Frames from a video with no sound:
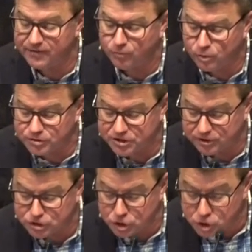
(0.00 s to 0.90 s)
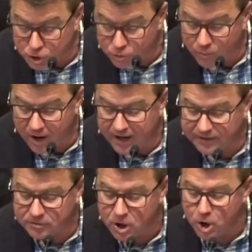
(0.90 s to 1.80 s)
they've cherished new
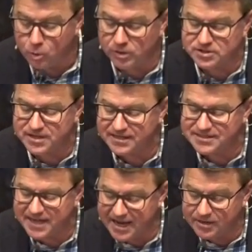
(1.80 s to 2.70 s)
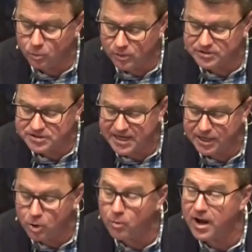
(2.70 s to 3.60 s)
wine, which they take, which
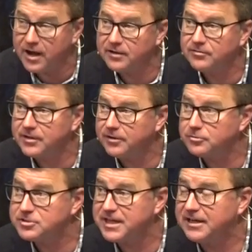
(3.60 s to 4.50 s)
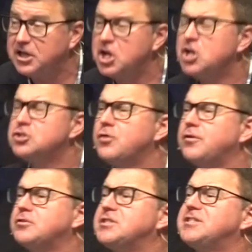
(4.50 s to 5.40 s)
take away the understanding. So
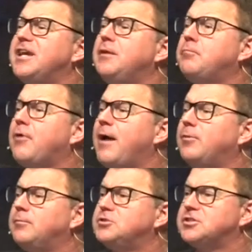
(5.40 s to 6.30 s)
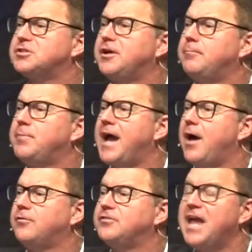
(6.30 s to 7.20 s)
their sin problem just
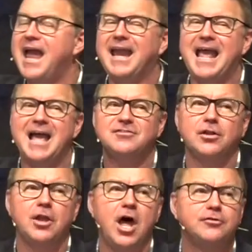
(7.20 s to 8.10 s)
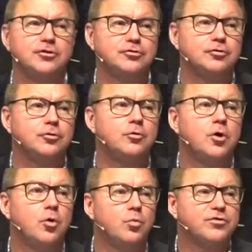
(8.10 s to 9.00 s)
compounds, and it has a lot to do
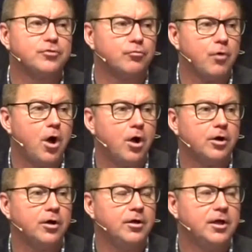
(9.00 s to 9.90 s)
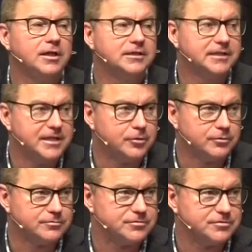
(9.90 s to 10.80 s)
with the wrong
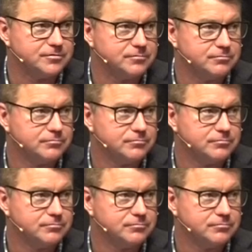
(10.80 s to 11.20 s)
leaders.